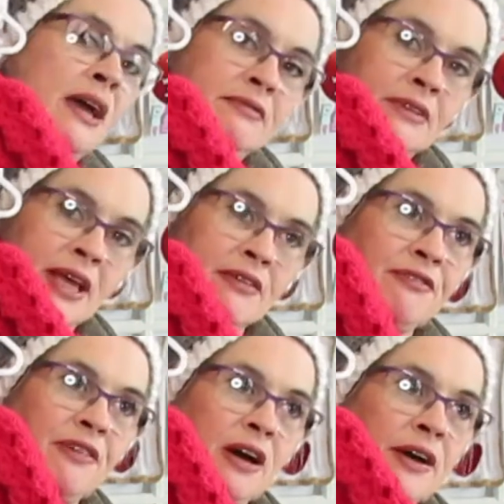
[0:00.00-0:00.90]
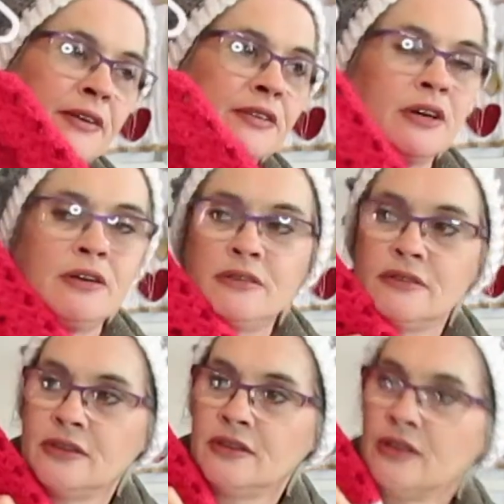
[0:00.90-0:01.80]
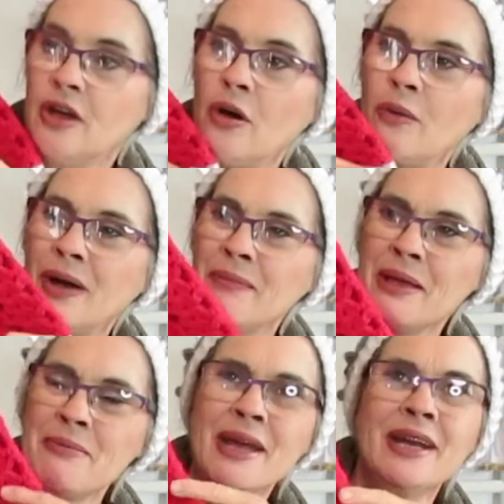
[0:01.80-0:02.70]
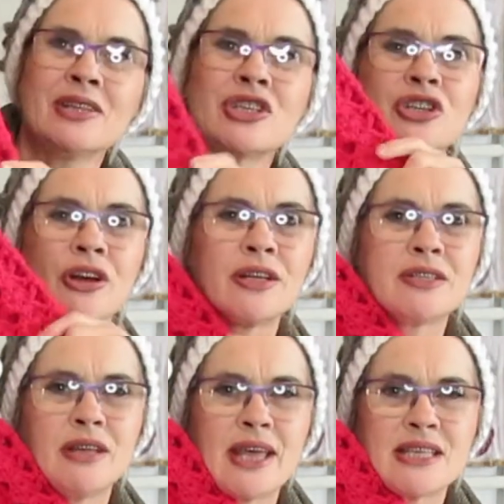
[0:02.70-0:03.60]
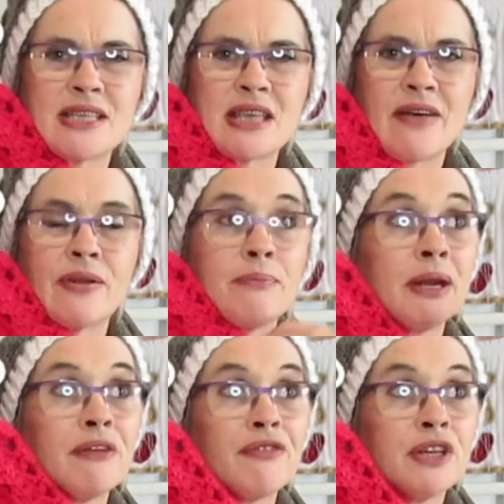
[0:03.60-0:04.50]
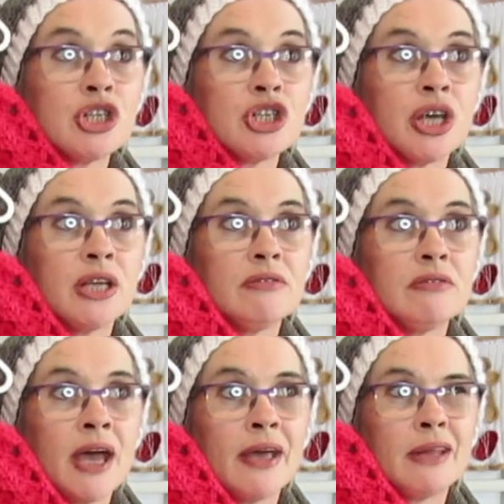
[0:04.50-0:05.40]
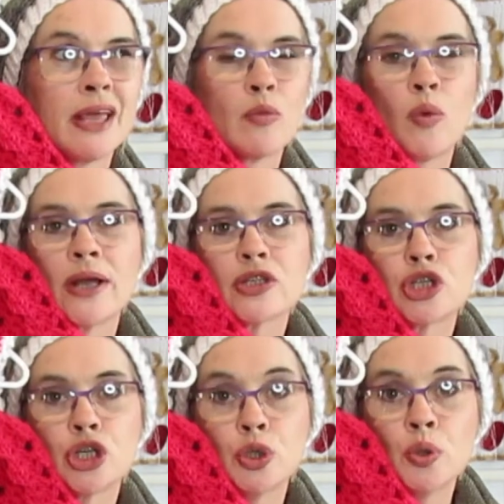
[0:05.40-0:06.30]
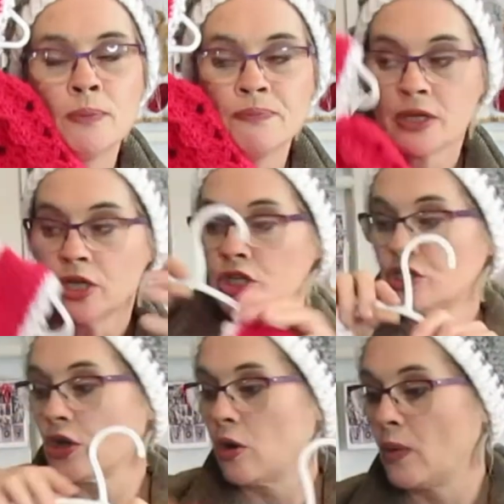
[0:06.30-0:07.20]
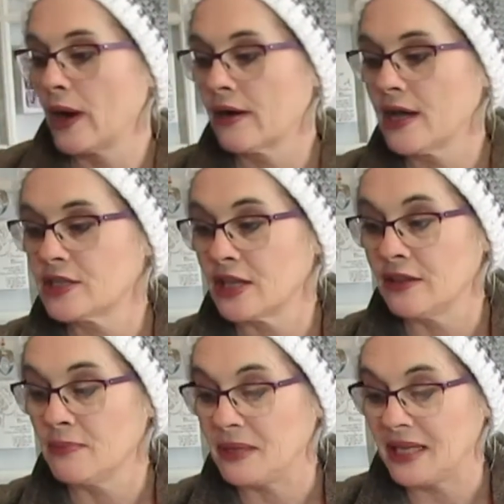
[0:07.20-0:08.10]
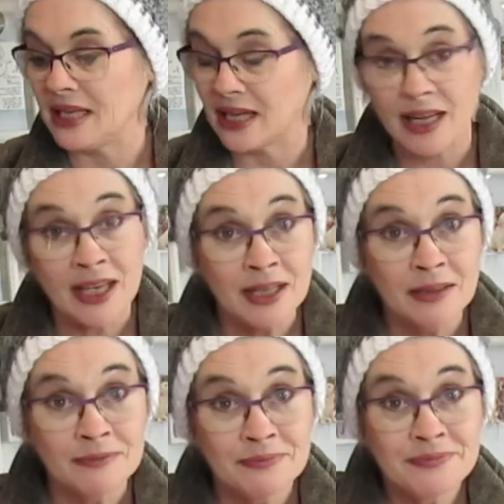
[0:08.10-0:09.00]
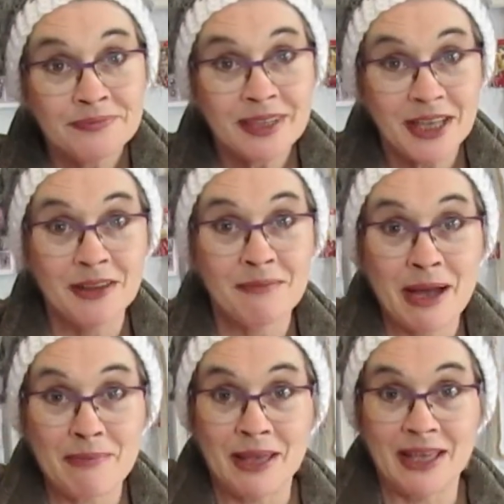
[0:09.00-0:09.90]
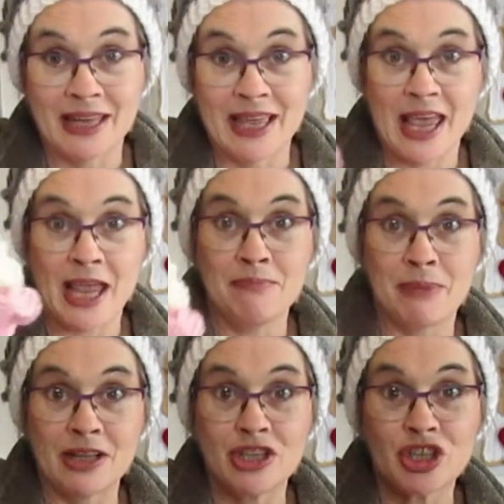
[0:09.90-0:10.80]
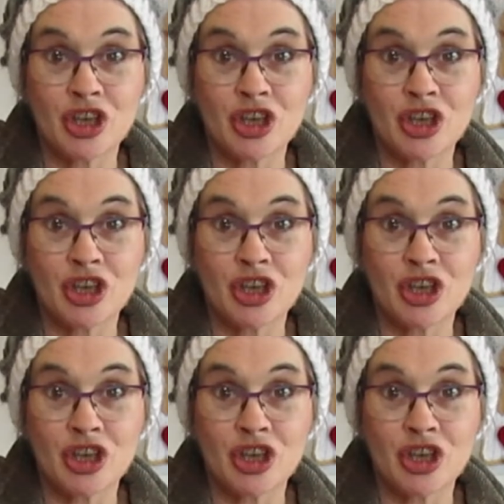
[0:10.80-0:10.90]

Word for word: at like, I don't know. Well, maybe I didn't start it till like 7, but I finished it at like, what, 2? So whereas in the beginning, in my, be like 8 months